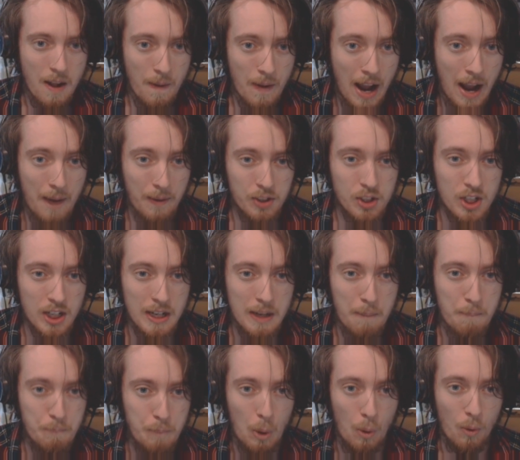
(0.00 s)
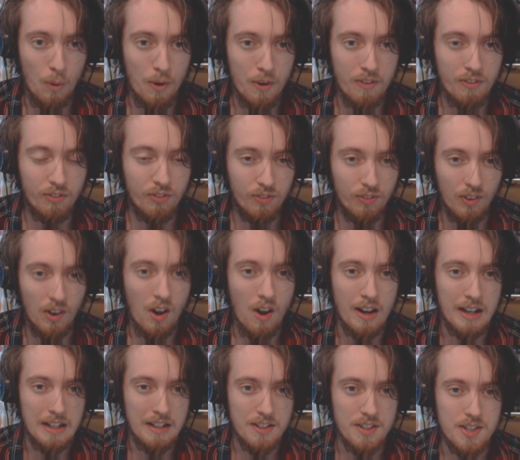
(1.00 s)
actually borne
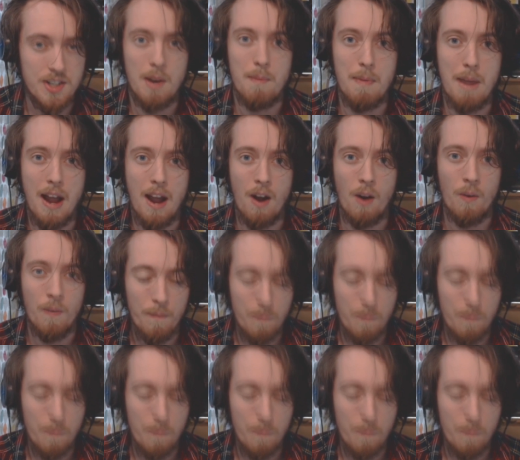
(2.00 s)
flight somehow.